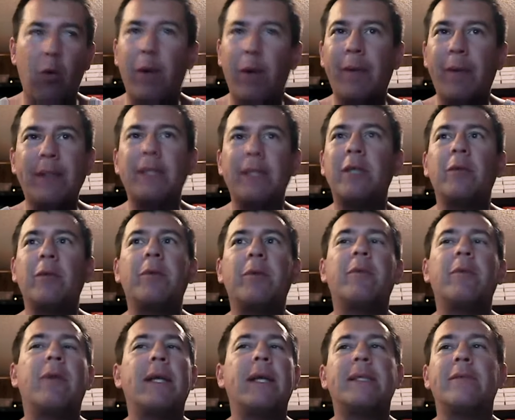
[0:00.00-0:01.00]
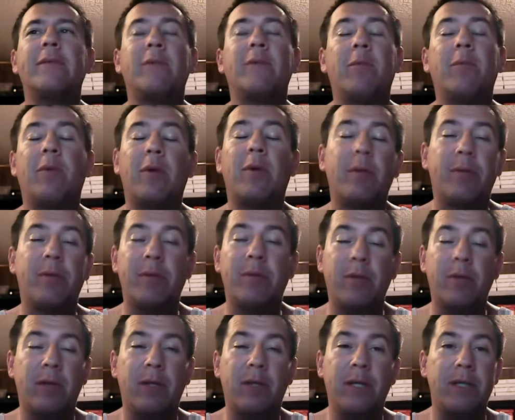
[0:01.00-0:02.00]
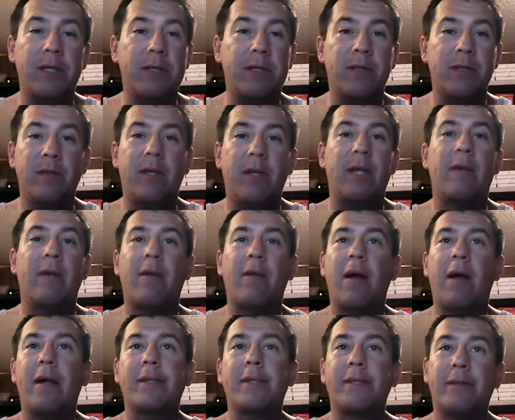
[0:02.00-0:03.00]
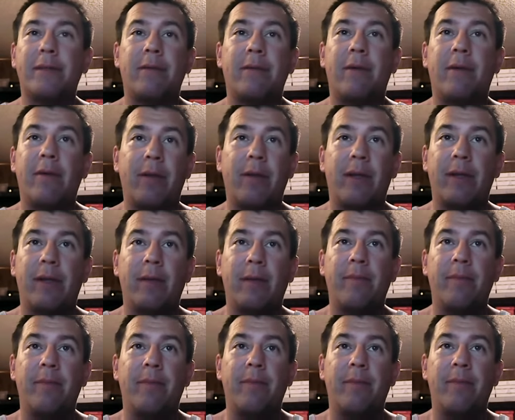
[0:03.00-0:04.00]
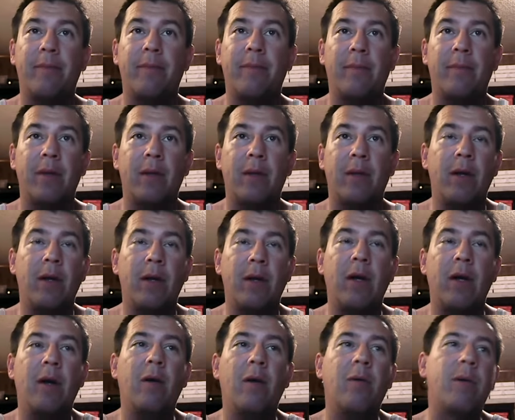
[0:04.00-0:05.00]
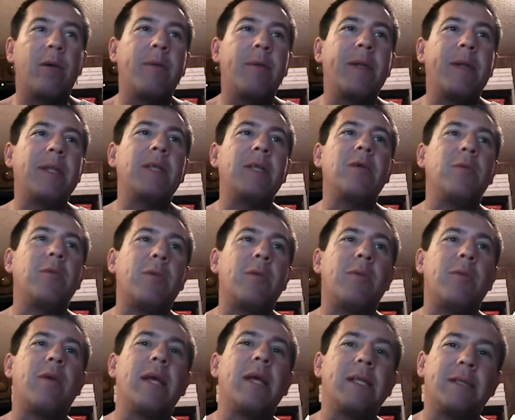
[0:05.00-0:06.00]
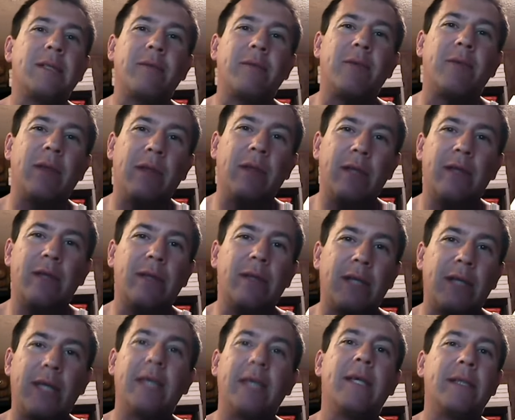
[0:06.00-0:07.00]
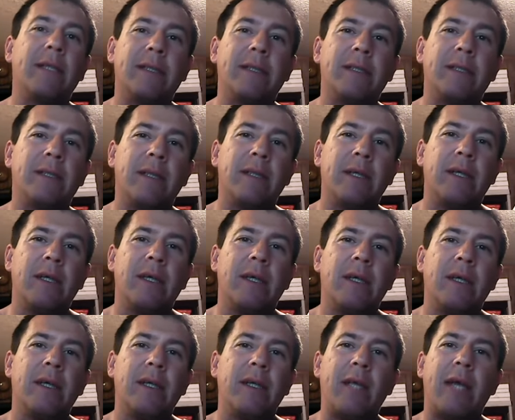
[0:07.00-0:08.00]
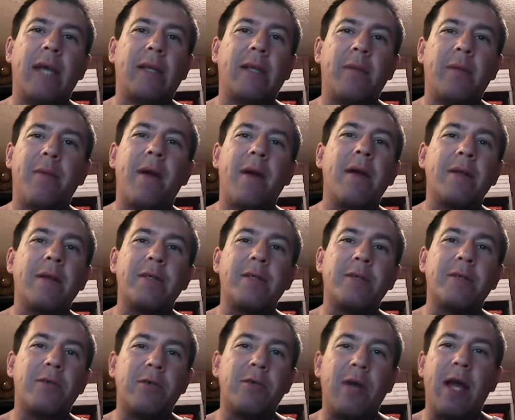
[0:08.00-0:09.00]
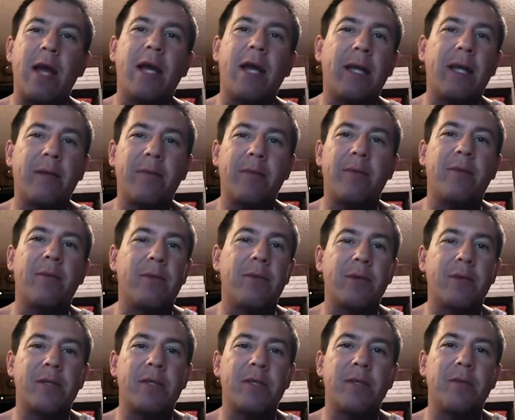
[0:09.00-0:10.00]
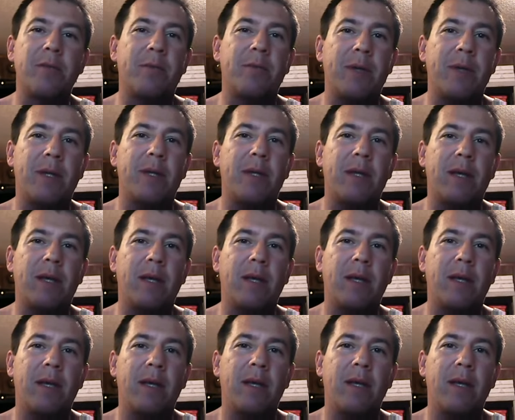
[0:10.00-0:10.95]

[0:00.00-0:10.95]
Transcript: What about the human rights of the Border Patrol agents who are getting rocks thrown at them? What about the human rights of the little kids that their parents are dragging them through this stupidity?